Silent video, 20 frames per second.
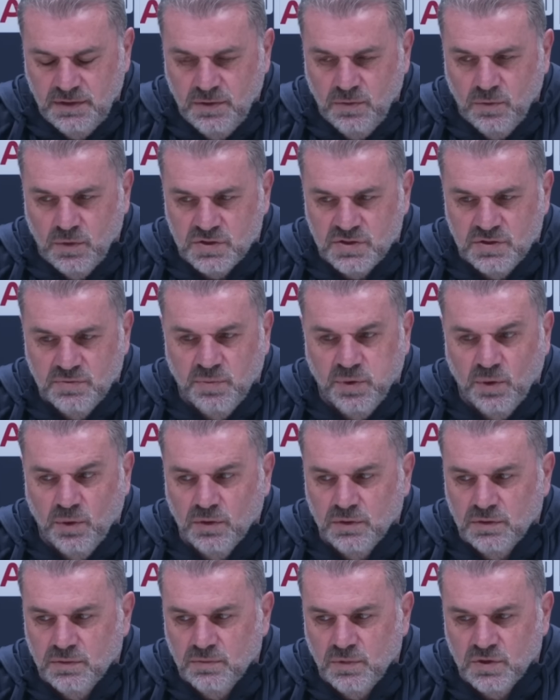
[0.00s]
what's
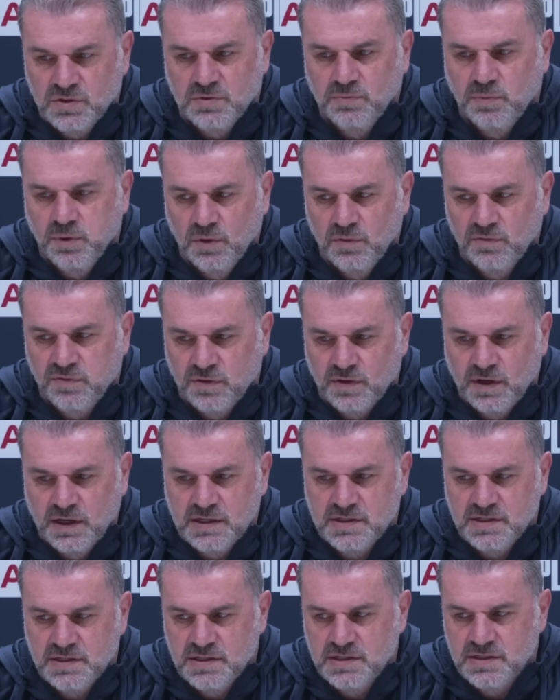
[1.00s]
important. What's important for
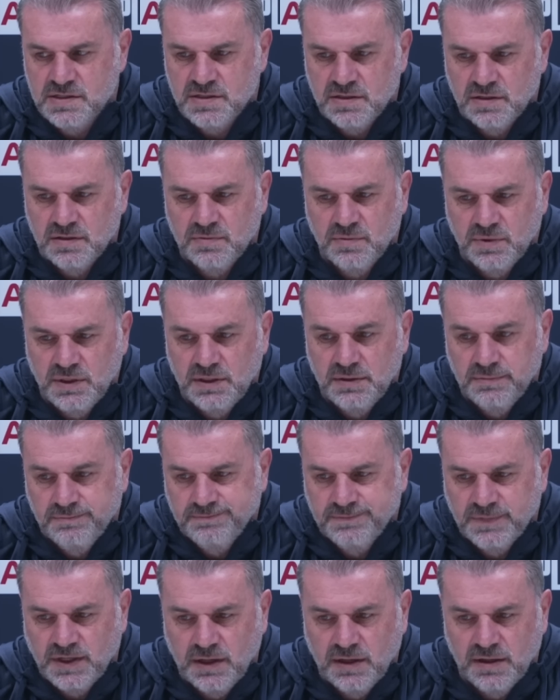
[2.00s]
us is that we
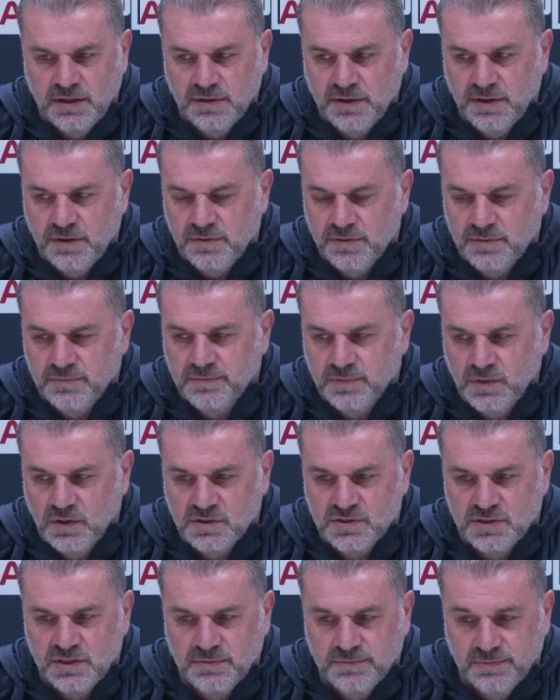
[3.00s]
go out there and, like
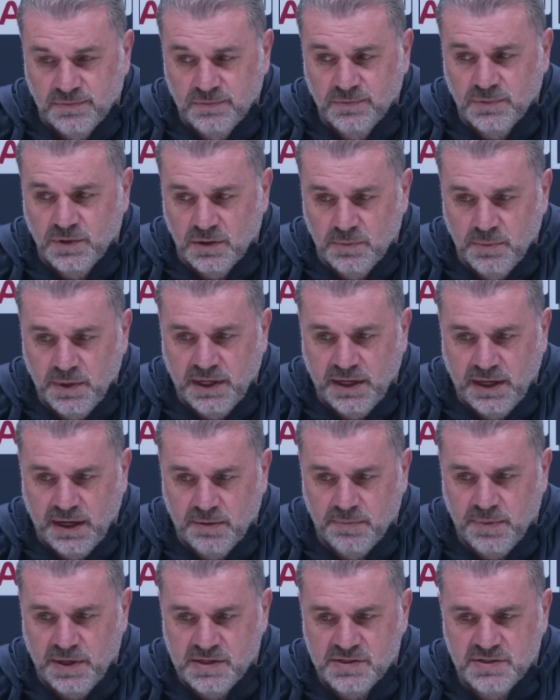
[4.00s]
I said, we've got to be at
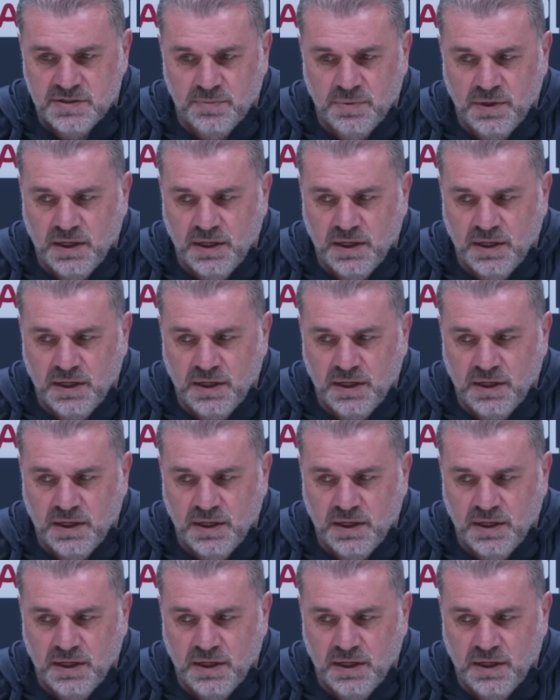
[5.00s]
our best to